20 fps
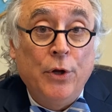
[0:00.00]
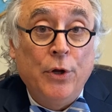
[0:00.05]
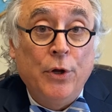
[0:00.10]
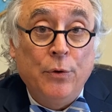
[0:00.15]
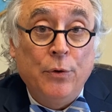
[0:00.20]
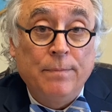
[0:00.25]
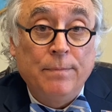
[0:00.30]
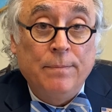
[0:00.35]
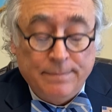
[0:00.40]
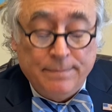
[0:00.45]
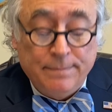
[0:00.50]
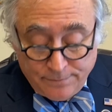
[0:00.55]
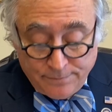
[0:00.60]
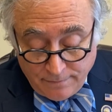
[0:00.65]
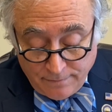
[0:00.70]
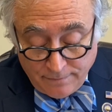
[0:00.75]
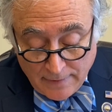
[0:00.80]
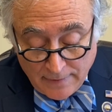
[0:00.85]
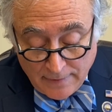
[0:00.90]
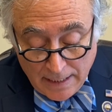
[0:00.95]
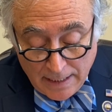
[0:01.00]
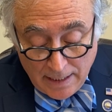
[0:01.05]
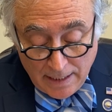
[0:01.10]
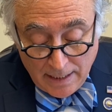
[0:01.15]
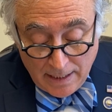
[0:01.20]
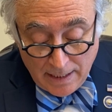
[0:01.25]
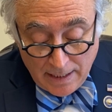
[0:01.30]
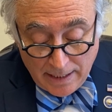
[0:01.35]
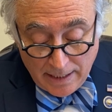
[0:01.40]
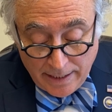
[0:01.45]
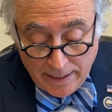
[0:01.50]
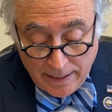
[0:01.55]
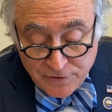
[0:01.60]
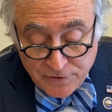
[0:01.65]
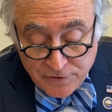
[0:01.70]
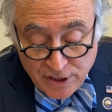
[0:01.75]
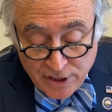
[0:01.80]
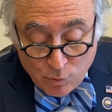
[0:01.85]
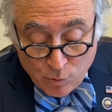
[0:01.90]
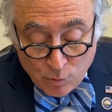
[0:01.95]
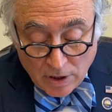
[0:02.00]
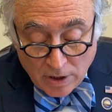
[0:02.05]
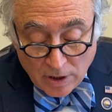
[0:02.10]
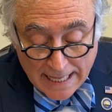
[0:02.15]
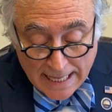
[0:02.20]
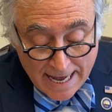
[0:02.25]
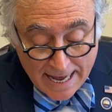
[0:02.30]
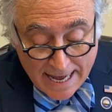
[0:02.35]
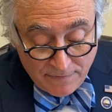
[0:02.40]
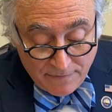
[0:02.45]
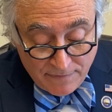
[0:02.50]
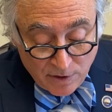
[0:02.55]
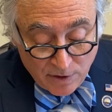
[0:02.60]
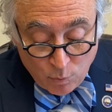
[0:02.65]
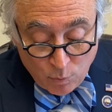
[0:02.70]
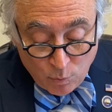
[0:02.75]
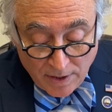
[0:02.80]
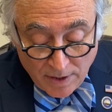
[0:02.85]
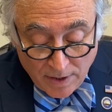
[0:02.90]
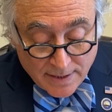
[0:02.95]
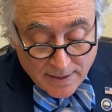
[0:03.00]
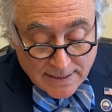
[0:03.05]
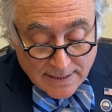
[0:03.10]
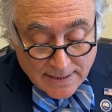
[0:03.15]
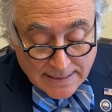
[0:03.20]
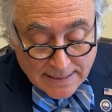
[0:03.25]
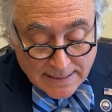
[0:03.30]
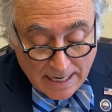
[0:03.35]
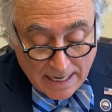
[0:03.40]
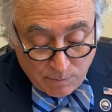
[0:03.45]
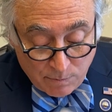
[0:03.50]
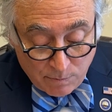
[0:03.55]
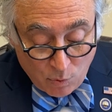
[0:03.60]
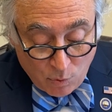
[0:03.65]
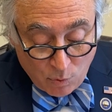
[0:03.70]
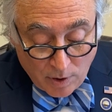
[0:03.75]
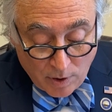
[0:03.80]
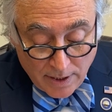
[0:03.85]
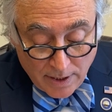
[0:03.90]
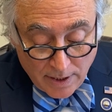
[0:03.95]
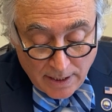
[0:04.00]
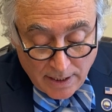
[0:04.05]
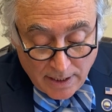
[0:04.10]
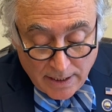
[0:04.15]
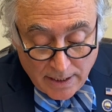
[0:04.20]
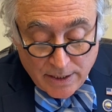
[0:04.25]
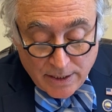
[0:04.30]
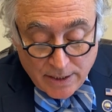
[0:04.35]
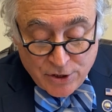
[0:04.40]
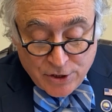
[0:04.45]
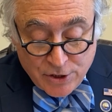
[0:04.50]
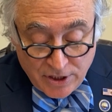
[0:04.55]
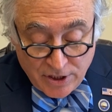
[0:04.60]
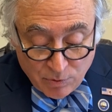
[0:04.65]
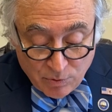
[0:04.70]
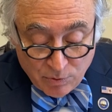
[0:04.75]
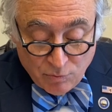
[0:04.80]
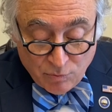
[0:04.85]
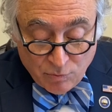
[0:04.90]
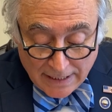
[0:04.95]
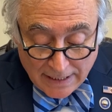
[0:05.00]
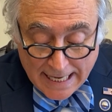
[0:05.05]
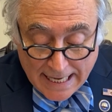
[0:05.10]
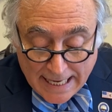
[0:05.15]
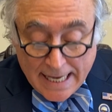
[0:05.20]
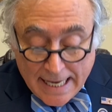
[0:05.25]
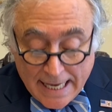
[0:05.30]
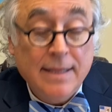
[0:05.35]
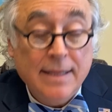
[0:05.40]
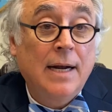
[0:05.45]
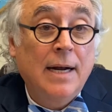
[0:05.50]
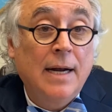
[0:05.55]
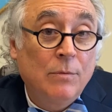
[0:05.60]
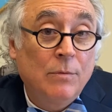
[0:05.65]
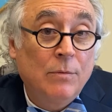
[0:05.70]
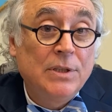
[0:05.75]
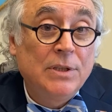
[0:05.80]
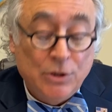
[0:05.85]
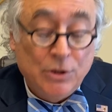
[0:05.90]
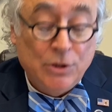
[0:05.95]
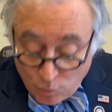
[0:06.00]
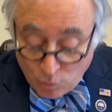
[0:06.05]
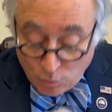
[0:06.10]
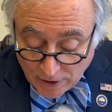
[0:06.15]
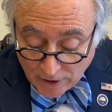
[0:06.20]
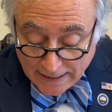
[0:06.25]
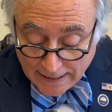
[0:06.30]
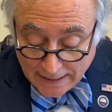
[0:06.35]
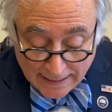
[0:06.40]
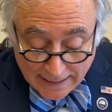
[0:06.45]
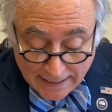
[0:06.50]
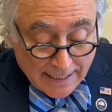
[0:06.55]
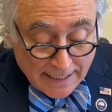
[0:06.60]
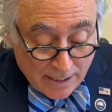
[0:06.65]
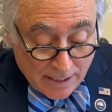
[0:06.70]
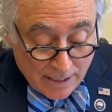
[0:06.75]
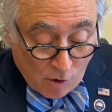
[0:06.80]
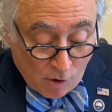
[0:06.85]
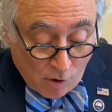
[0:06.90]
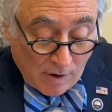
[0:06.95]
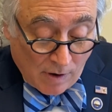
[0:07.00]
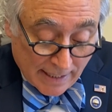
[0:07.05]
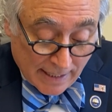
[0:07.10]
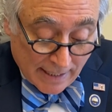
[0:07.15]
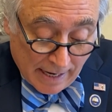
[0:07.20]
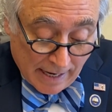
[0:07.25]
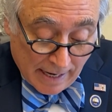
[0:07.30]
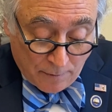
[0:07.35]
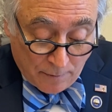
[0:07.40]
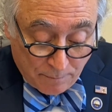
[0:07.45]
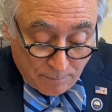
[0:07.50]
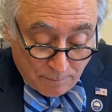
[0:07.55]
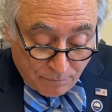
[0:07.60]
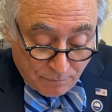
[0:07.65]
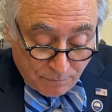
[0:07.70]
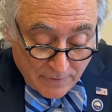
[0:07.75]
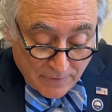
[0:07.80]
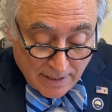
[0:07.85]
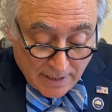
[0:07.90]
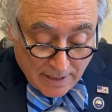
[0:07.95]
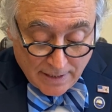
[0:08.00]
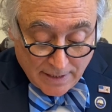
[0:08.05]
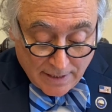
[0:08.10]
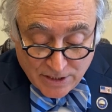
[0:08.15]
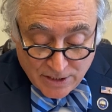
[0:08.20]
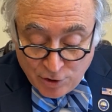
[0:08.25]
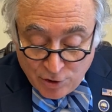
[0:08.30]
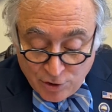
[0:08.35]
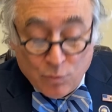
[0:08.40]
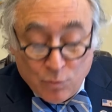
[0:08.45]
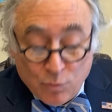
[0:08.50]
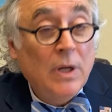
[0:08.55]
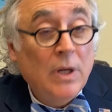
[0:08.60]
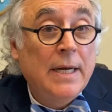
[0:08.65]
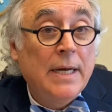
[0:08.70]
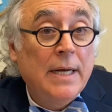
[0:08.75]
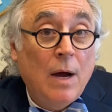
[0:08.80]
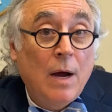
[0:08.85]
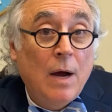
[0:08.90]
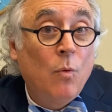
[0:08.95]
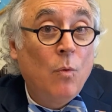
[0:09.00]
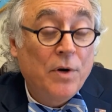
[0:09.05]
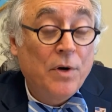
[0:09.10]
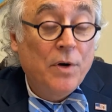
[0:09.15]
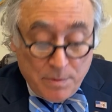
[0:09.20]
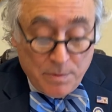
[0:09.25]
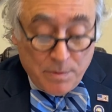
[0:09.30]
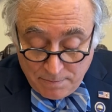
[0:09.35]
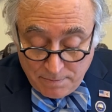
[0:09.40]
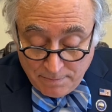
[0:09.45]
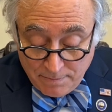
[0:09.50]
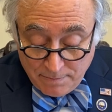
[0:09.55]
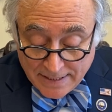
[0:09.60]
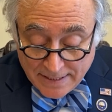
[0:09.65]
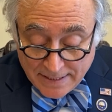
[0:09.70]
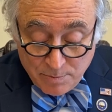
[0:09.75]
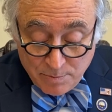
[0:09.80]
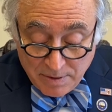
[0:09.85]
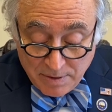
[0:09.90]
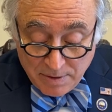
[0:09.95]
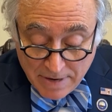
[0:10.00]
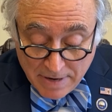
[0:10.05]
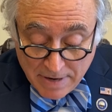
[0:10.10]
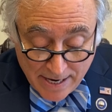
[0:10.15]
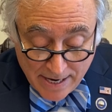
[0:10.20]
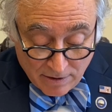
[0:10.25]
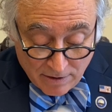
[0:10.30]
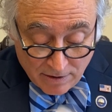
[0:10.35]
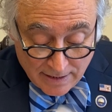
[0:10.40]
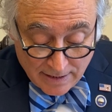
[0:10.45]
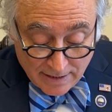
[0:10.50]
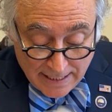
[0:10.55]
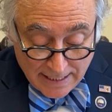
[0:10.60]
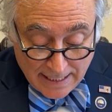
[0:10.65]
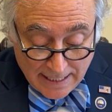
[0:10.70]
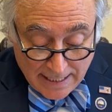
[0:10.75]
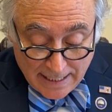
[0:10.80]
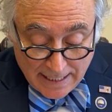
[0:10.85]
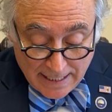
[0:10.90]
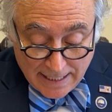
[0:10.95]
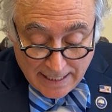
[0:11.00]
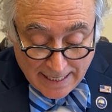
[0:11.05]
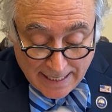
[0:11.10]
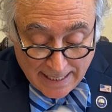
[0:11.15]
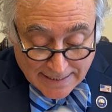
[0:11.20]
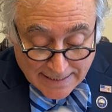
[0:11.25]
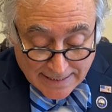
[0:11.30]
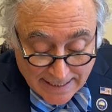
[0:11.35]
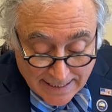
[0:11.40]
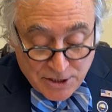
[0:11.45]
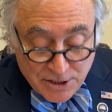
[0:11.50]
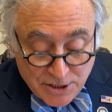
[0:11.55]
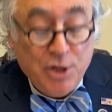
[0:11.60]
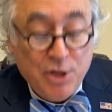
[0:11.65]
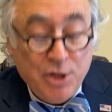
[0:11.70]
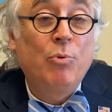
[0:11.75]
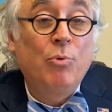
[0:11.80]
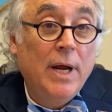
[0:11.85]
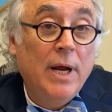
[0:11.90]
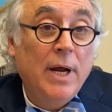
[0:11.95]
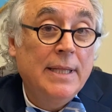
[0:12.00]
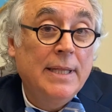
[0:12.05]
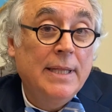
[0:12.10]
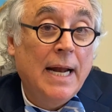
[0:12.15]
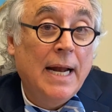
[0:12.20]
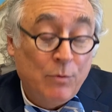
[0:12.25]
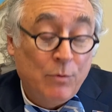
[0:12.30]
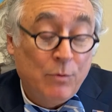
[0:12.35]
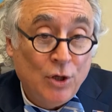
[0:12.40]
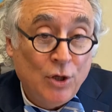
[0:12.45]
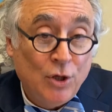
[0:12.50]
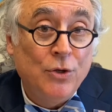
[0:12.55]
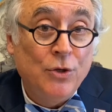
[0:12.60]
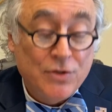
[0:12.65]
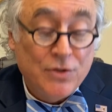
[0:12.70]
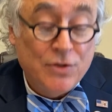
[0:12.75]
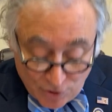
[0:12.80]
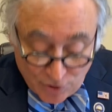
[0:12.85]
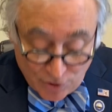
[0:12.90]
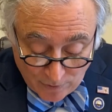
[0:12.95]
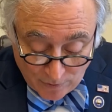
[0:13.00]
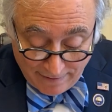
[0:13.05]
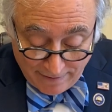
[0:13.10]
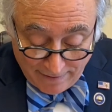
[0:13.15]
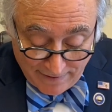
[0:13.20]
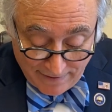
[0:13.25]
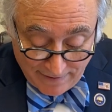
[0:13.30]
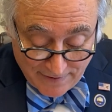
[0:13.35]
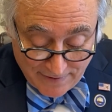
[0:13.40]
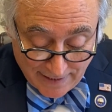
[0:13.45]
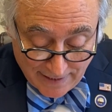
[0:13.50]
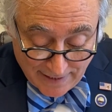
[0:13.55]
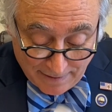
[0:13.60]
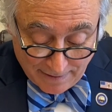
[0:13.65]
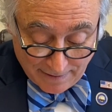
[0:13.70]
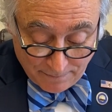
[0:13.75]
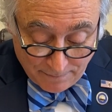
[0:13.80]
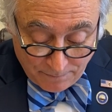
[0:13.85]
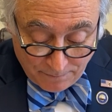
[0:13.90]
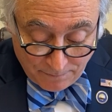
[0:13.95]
knew. If she were alive and with us in Southport, she would really hate that I was still working in an ER right now. She would really not want me to be mayor and said she prayed that I would lose in 2015.